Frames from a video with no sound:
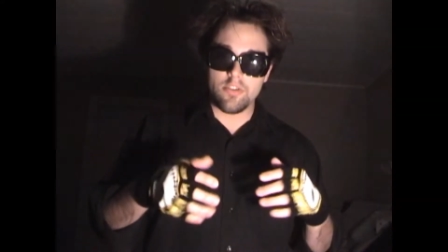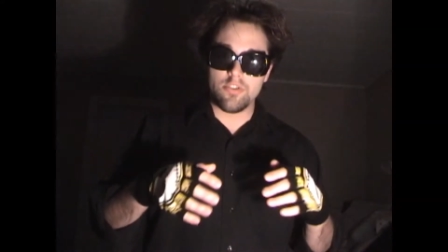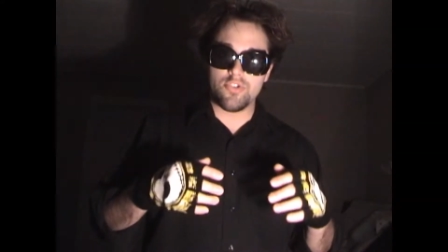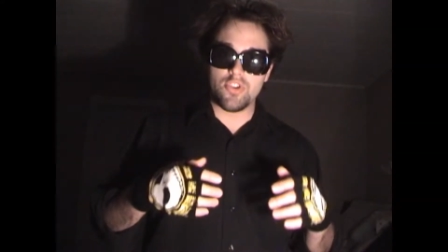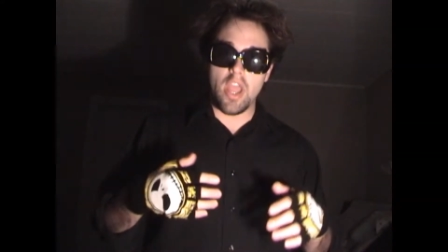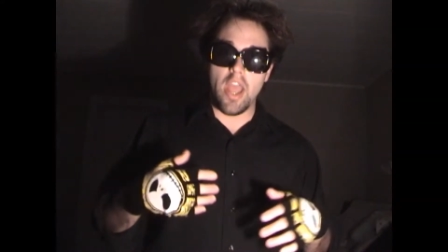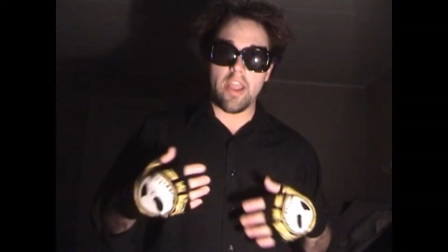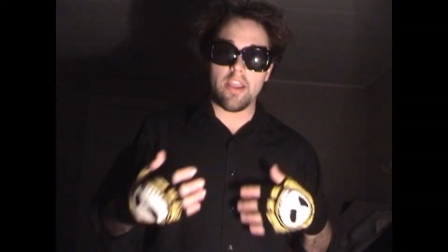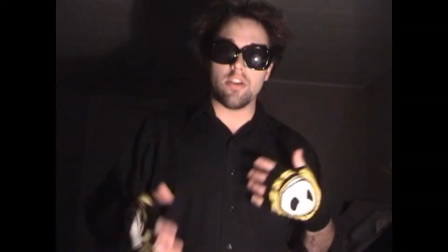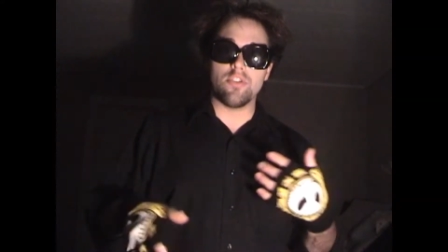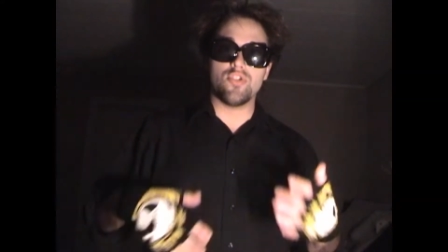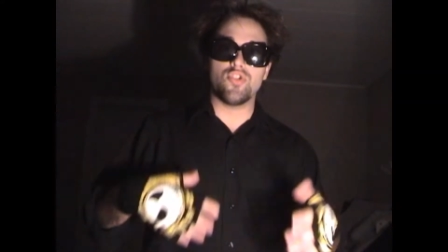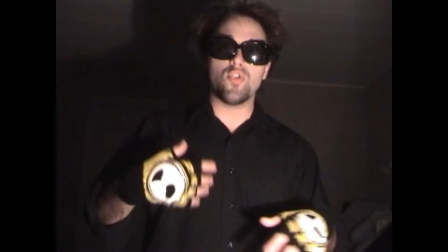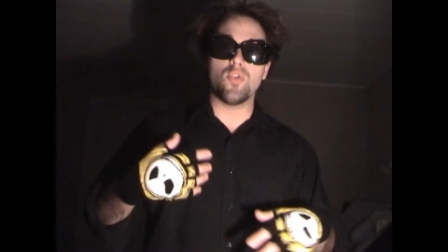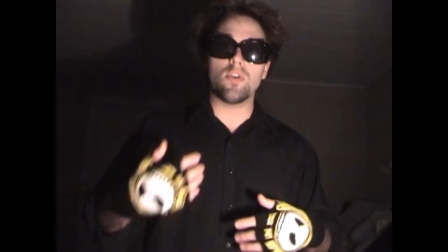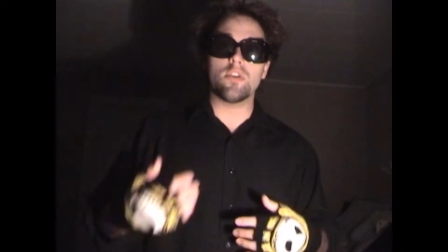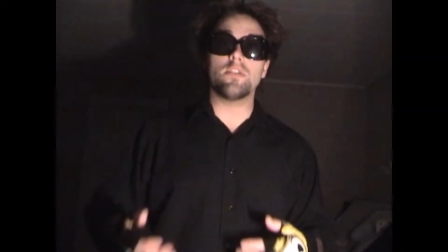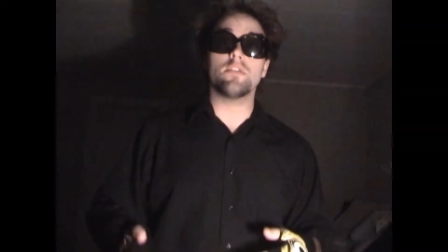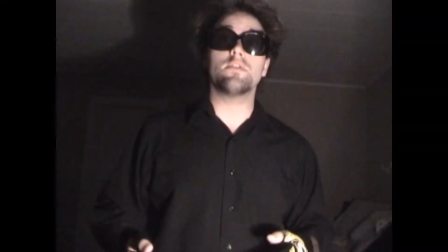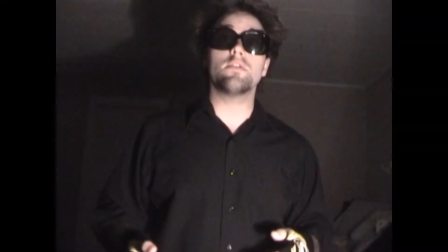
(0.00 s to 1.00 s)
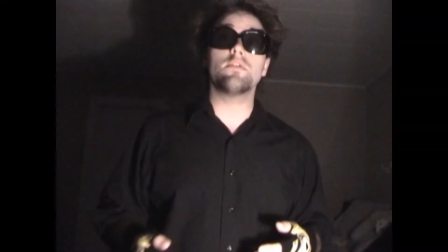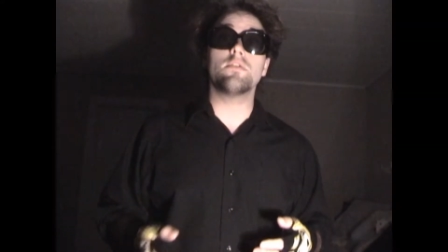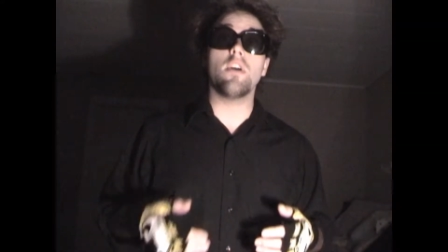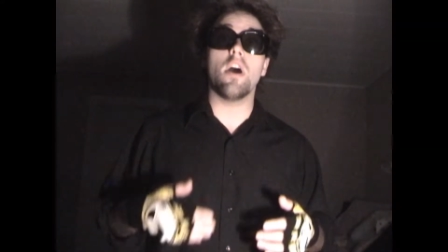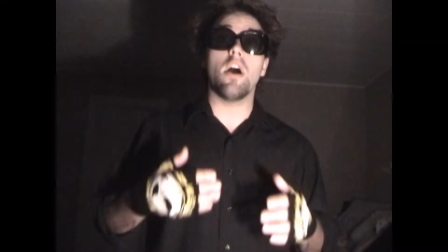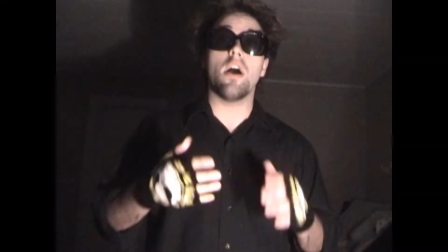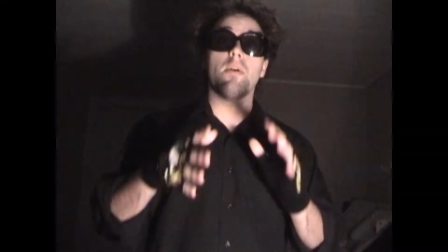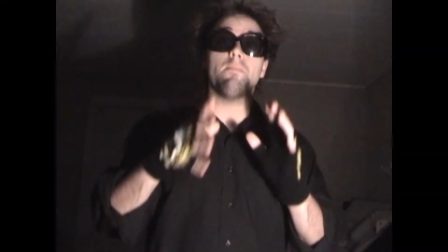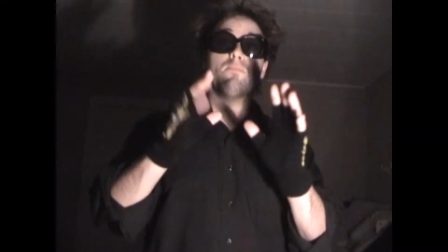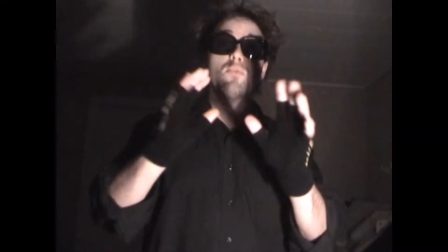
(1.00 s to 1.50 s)
Jack and Jordan,
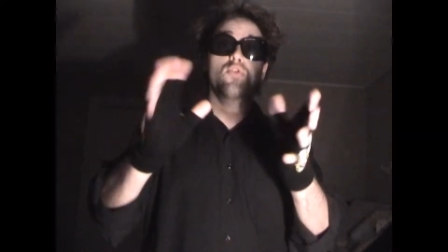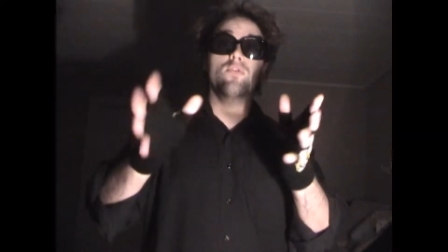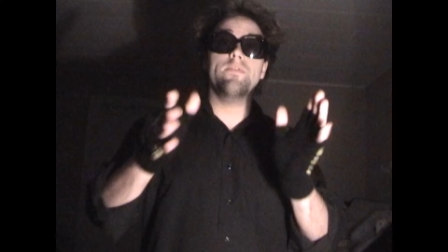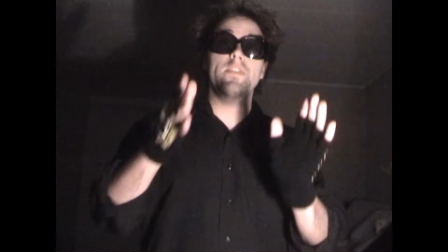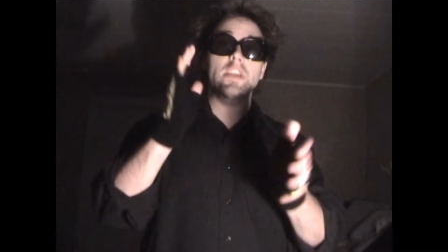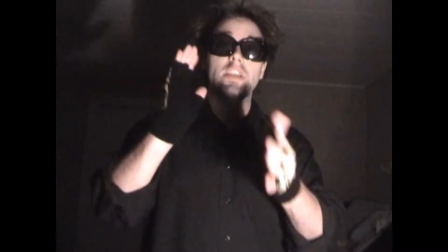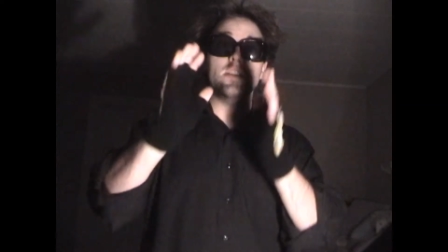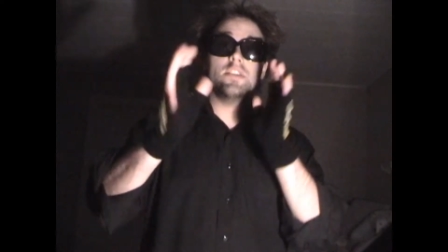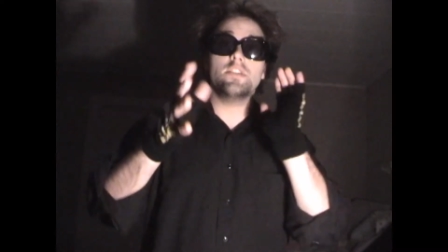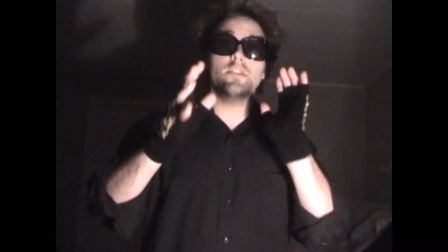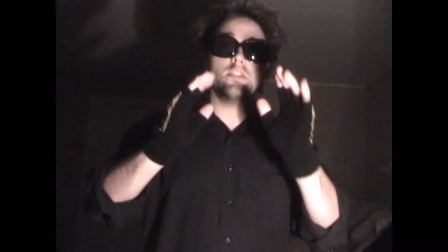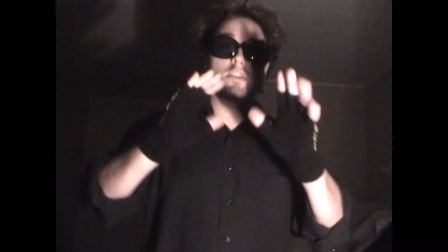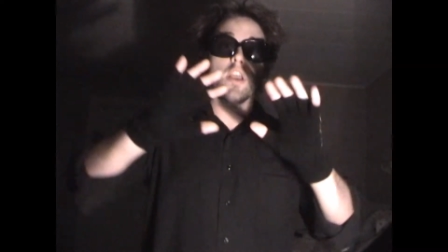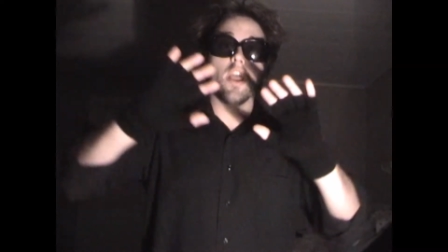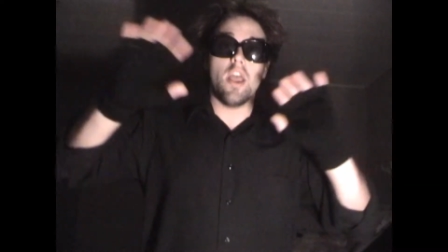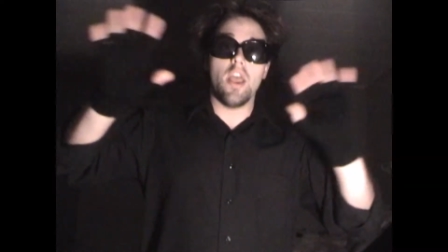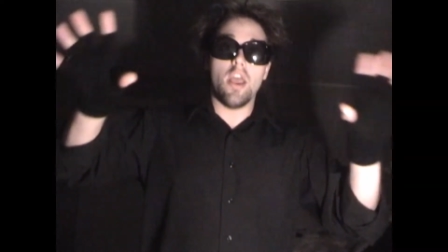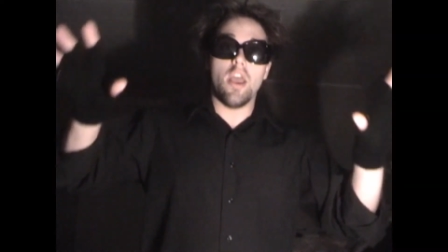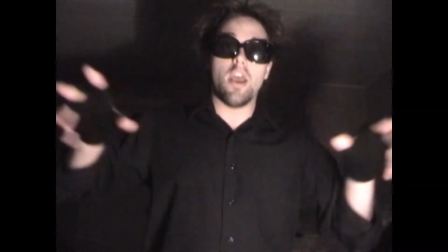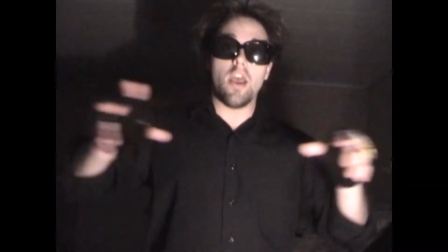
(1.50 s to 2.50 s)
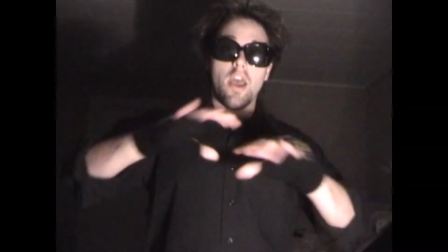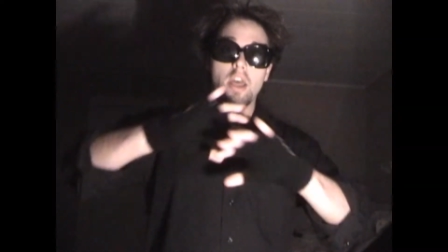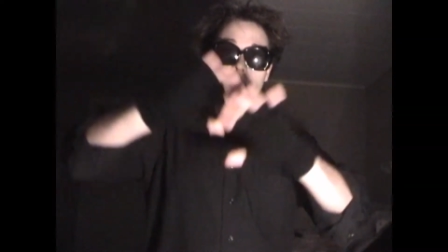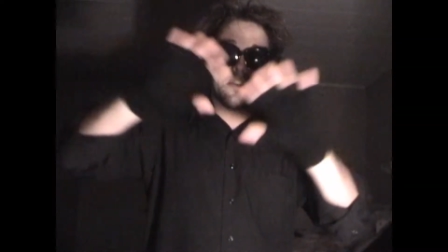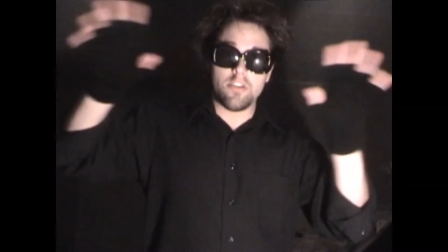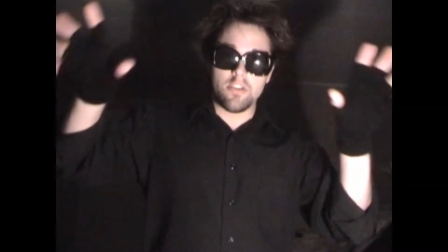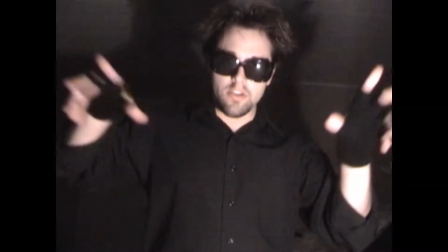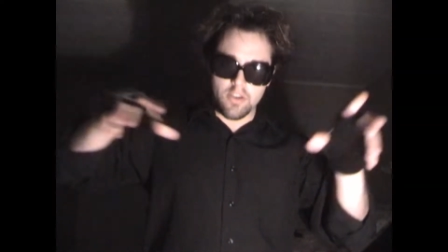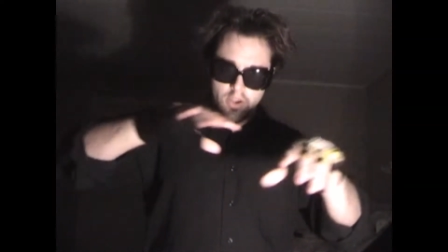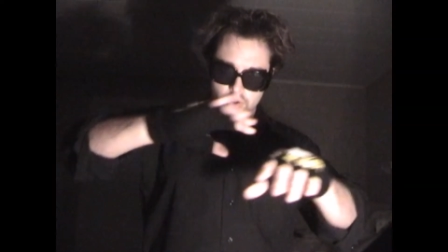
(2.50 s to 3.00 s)
uh, movies
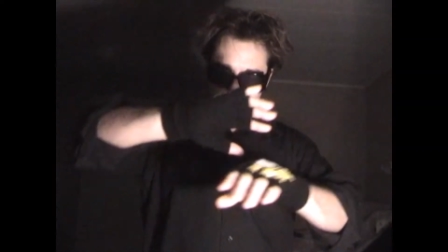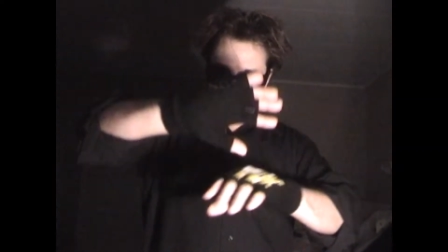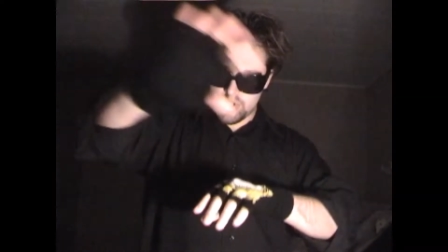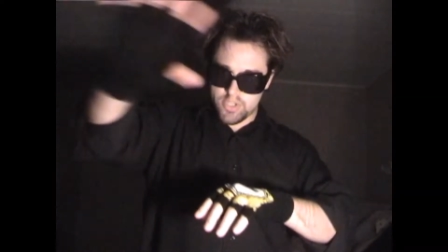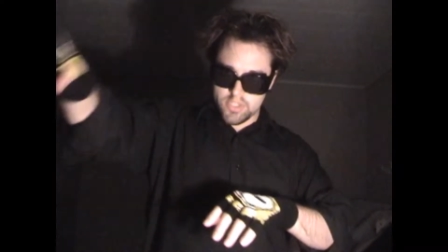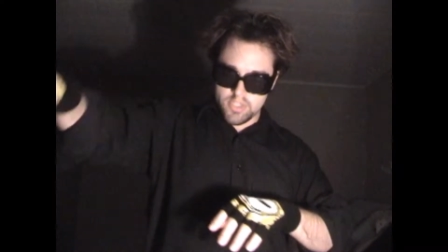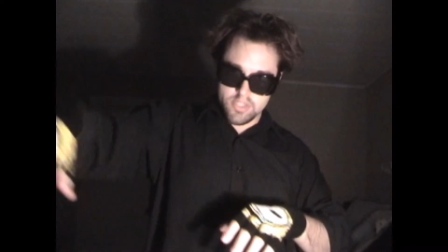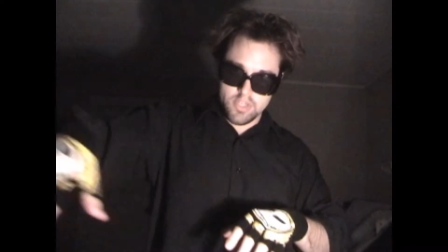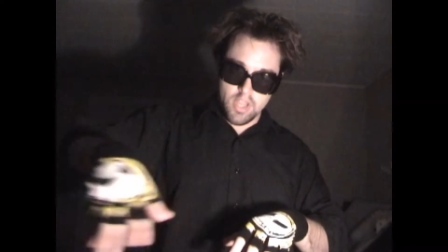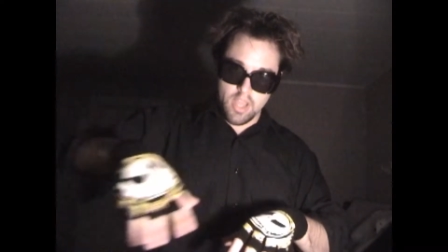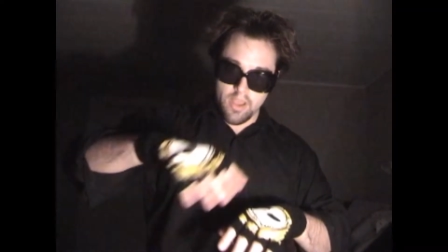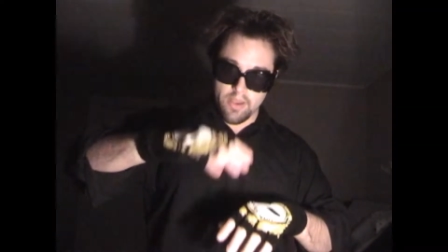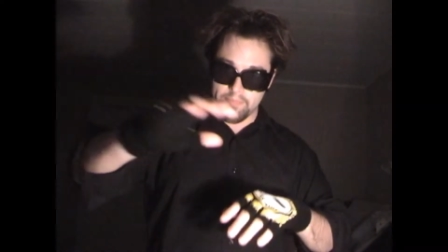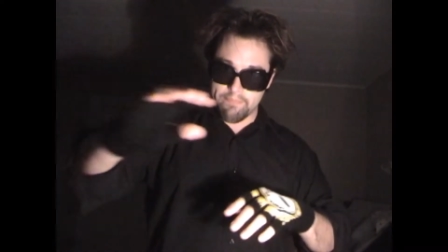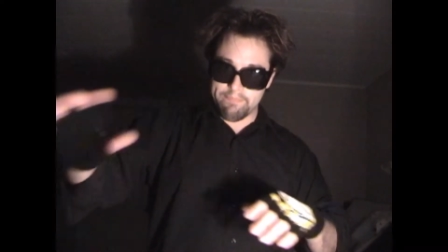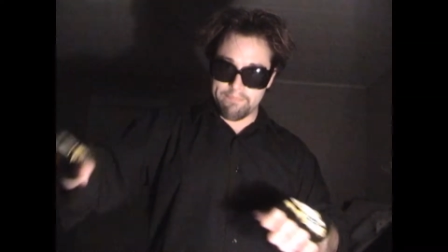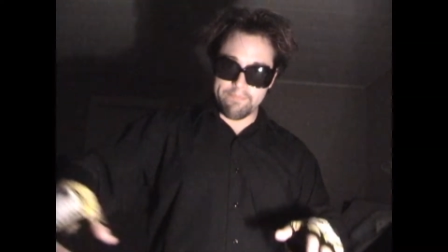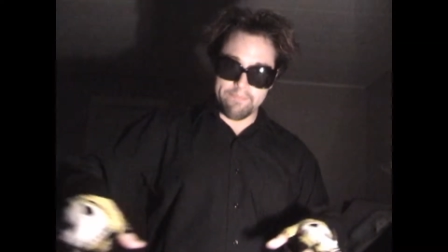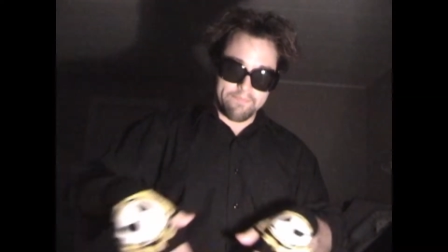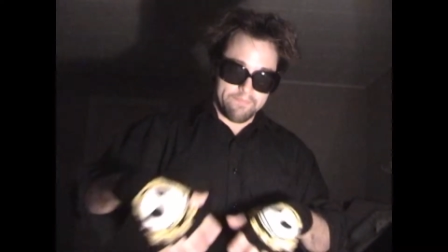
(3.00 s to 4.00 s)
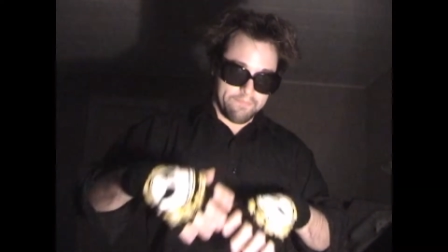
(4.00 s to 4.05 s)
and, you know, just, um,